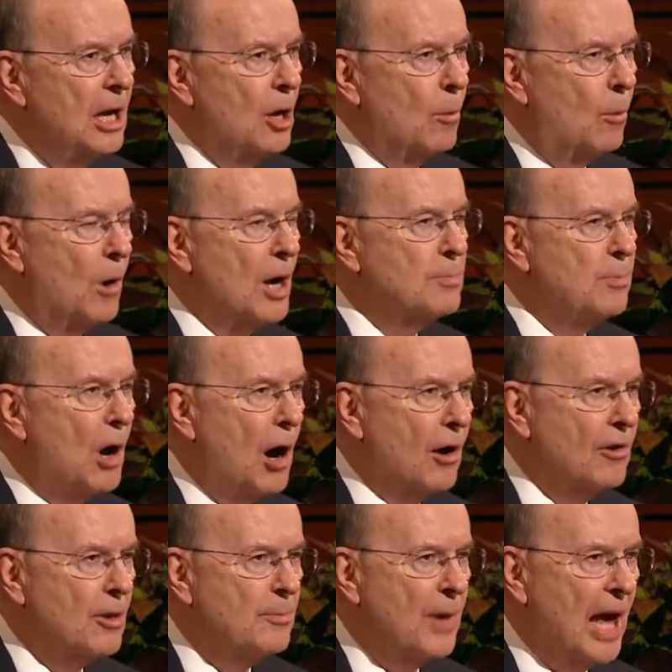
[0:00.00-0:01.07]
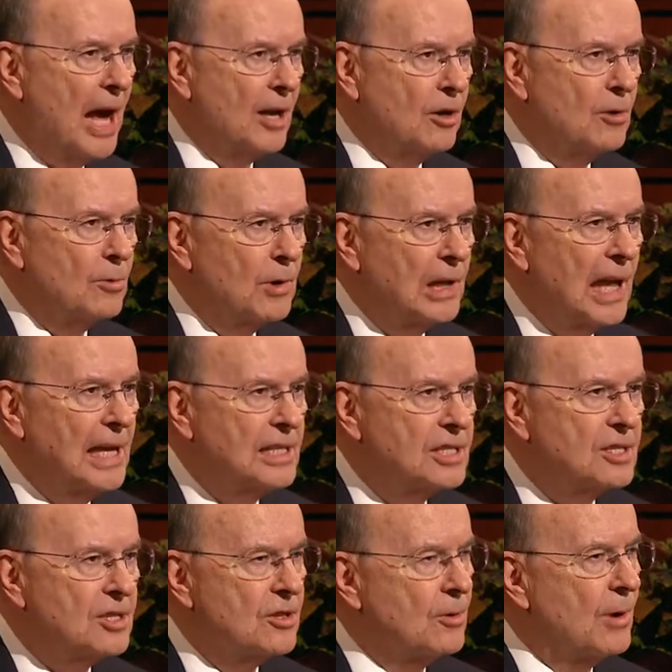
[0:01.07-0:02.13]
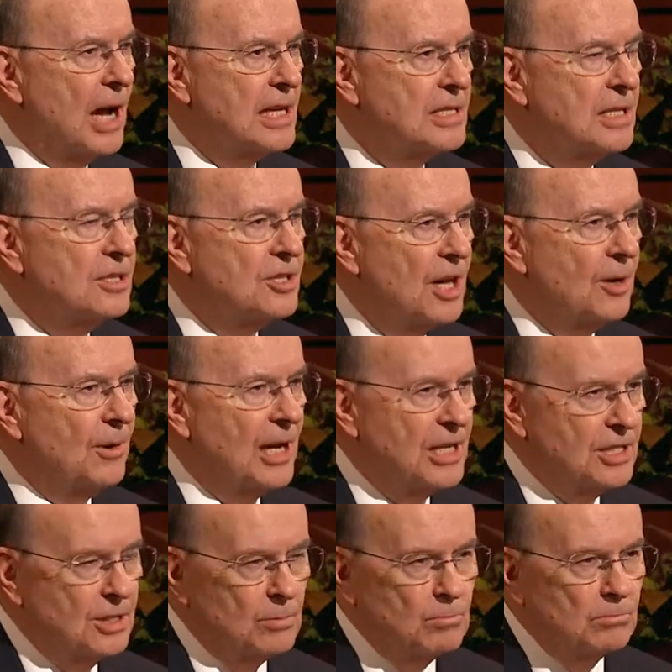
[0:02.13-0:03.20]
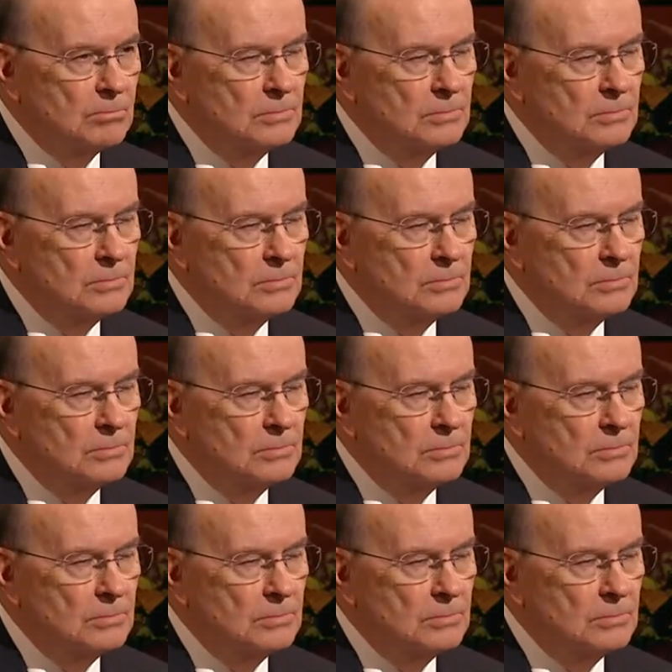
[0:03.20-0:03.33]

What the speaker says: One part of the pattern relates to the rising generation.